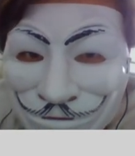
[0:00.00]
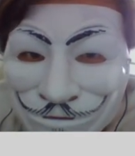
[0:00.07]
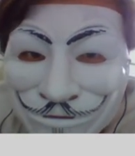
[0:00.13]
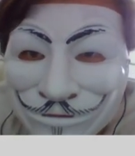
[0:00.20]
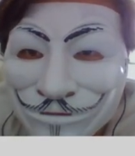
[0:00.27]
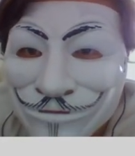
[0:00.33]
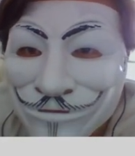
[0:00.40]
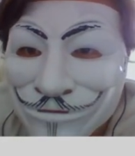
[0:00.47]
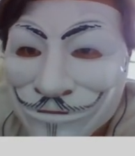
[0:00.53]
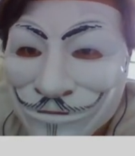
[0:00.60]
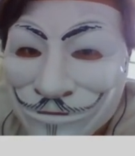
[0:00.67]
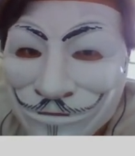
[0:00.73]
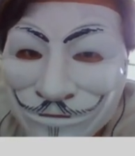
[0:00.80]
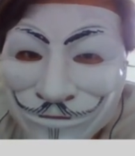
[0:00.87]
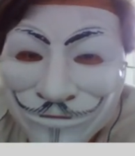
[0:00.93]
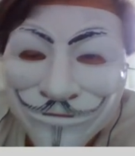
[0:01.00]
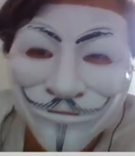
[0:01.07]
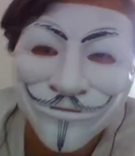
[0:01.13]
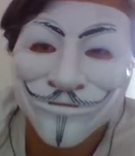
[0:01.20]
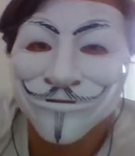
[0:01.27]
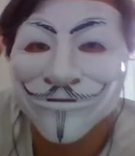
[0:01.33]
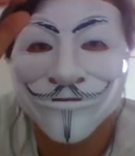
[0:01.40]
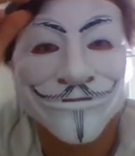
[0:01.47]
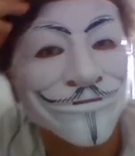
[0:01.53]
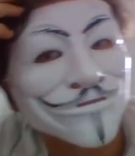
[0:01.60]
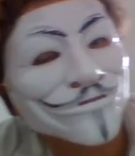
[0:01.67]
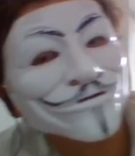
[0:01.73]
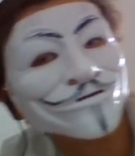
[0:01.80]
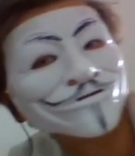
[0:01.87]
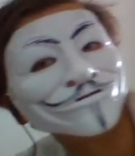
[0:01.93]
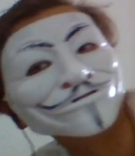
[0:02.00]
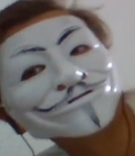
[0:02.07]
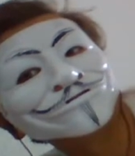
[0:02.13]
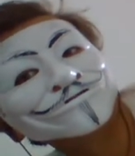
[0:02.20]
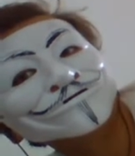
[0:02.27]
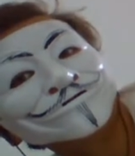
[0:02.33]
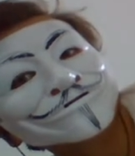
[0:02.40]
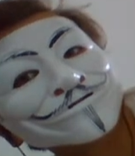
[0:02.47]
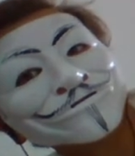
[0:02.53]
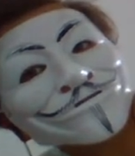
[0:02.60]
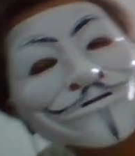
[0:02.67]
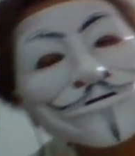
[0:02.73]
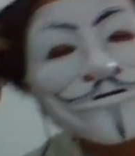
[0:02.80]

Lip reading: let's just start. Knight f3, g6,